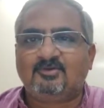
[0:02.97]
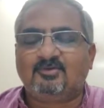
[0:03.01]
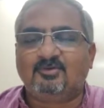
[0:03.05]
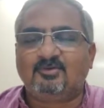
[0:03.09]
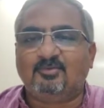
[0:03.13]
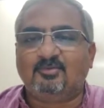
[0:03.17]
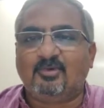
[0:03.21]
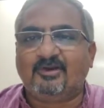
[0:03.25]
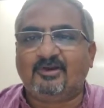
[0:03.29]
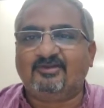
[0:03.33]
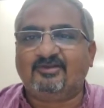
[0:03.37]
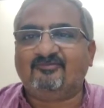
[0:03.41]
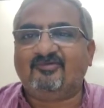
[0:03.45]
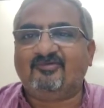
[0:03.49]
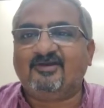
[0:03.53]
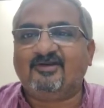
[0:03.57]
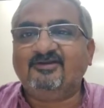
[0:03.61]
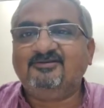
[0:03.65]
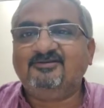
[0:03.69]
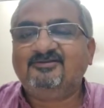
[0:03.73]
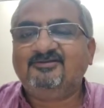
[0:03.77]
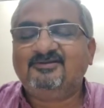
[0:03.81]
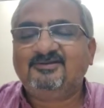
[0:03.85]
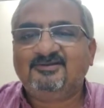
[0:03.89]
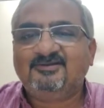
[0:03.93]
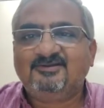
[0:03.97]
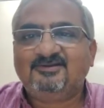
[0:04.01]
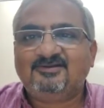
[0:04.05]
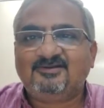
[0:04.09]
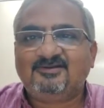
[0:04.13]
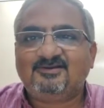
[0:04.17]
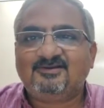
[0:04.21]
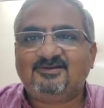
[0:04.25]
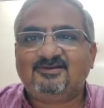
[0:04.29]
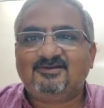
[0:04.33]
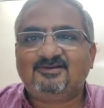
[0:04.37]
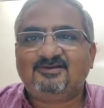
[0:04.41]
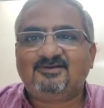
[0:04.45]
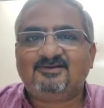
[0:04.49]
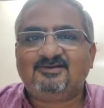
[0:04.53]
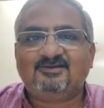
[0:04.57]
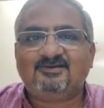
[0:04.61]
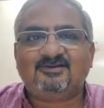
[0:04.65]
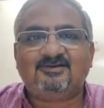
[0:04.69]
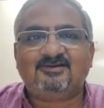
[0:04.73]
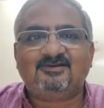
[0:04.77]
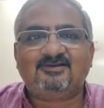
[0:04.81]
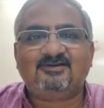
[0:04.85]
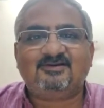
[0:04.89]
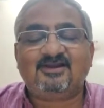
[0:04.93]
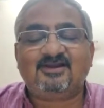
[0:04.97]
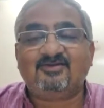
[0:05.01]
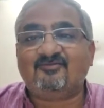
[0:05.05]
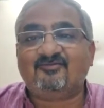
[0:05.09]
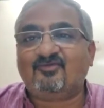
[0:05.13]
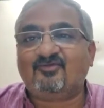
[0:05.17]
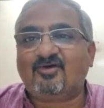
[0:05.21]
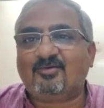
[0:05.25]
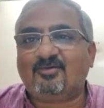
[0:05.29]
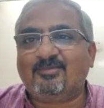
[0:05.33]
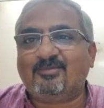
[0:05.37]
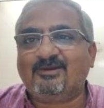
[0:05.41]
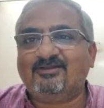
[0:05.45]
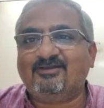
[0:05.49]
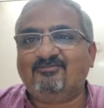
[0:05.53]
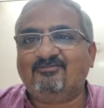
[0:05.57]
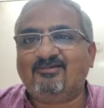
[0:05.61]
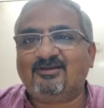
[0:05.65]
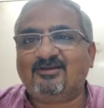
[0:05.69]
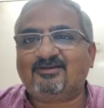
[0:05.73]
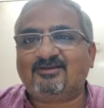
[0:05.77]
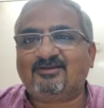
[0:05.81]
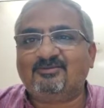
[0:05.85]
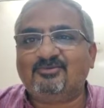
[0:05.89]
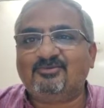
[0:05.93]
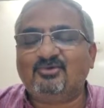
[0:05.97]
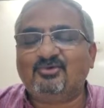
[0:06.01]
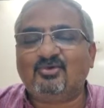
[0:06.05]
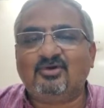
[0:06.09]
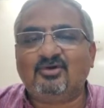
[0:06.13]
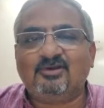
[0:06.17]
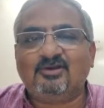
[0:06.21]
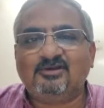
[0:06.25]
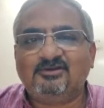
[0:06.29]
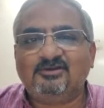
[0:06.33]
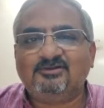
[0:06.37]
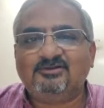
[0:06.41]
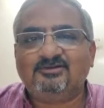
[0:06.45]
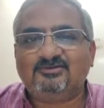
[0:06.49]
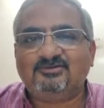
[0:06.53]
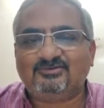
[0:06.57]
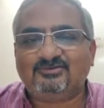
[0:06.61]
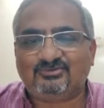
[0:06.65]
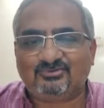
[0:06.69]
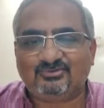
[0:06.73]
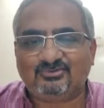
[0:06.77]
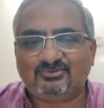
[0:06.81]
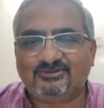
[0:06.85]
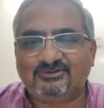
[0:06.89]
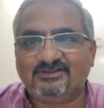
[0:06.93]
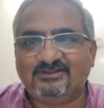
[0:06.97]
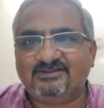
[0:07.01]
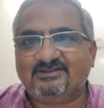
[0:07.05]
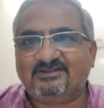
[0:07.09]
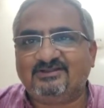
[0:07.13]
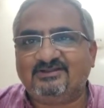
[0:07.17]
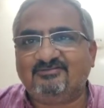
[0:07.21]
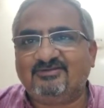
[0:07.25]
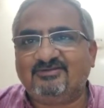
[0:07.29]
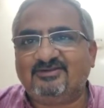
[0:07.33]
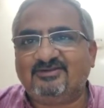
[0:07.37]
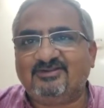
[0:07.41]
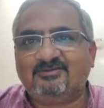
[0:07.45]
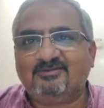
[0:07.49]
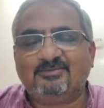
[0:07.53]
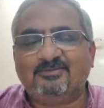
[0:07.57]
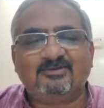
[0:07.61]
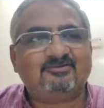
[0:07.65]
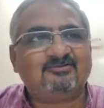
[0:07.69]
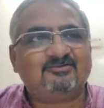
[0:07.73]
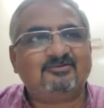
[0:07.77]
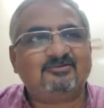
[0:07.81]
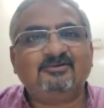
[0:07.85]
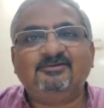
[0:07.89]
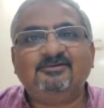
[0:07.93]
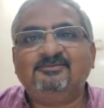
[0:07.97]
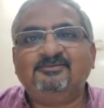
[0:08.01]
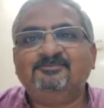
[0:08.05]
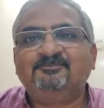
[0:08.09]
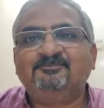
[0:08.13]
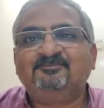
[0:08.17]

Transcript: Good morning, friends. I formally welcome you all to the seventh semester.